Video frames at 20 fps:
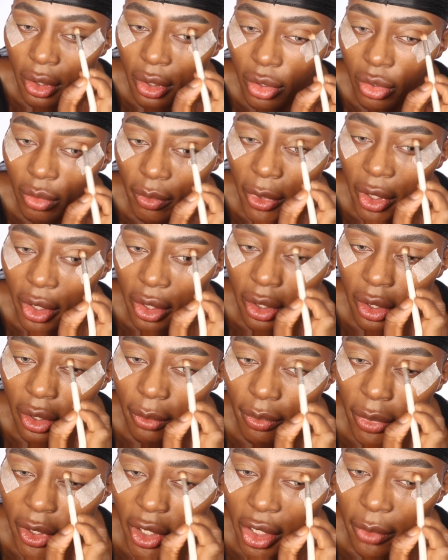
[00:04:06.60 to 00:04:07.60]
Oh my god,
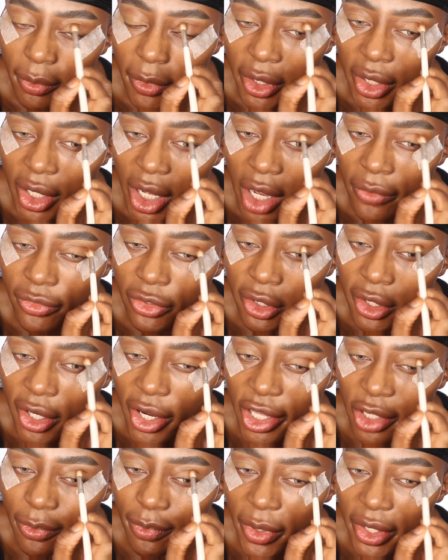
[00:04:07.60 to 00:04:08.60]
pigment. Have you
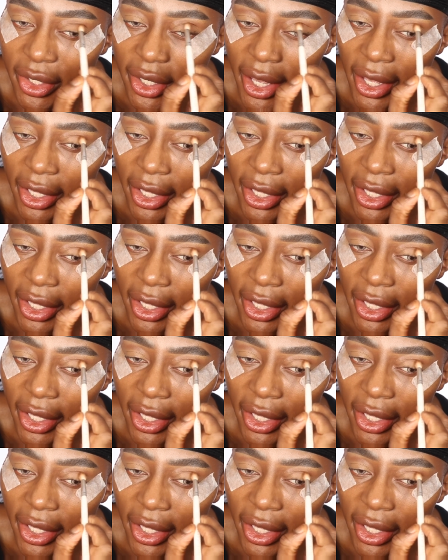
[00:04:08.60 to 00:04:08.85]
guys been